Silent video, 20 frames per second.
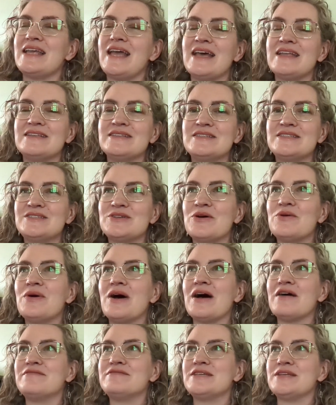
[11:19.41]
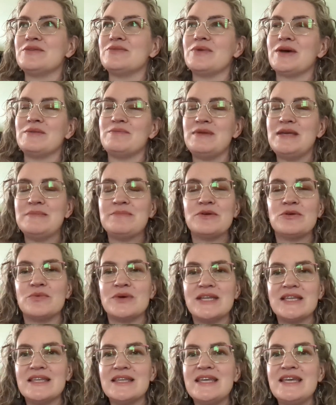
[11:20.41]
And so often when people
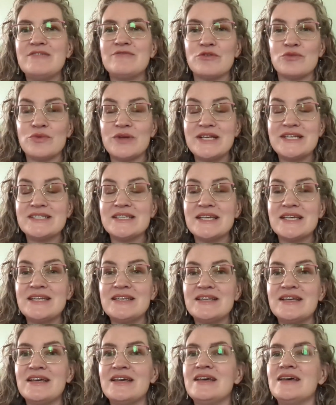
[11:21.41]
would leave a reason,